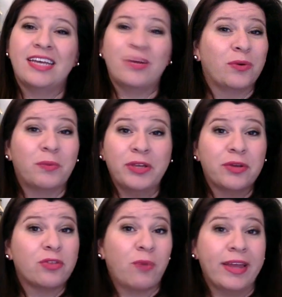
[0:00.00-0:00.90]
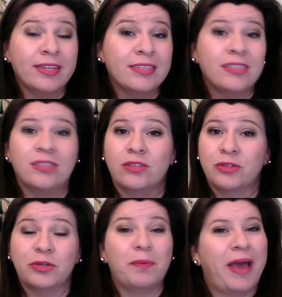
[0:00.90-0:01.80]
Or when you're threatened,
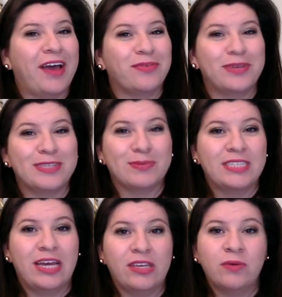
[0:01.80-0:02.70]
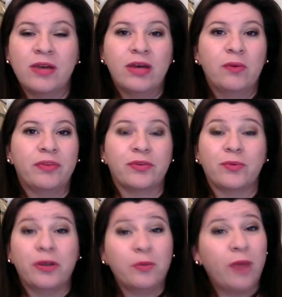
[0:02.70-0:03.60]
your neural pathways will tell you whether to
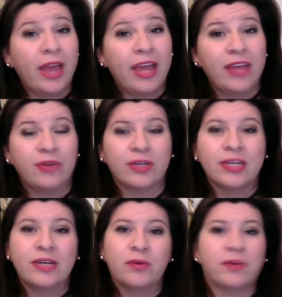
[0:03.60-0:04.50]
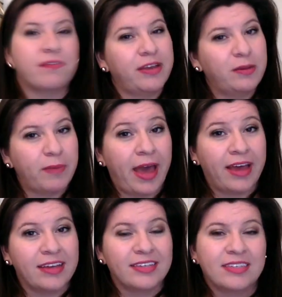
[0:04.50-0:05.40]
run away or to fight
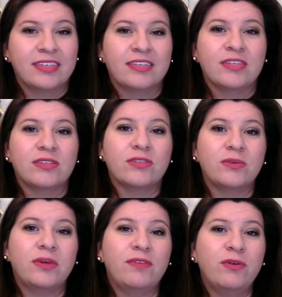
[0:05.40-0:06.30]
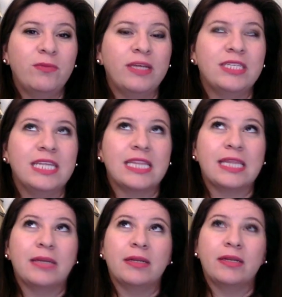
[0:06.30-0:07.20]
back. So if you imagine that
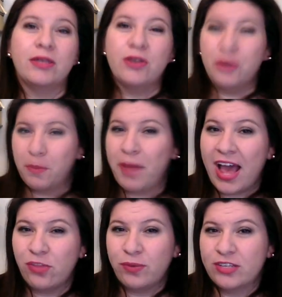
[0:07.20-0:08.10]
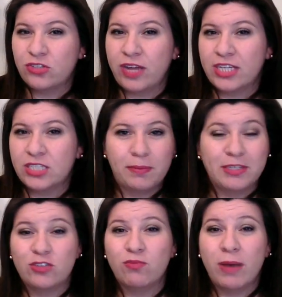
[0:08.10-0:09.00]
the neural pathways are actually a
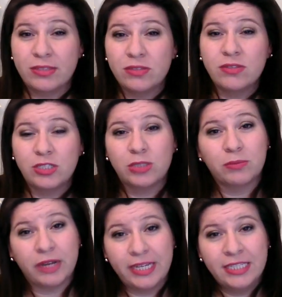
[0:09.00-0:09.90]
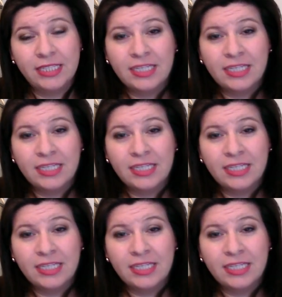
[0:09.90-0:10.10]
bunch of muscles in your brain,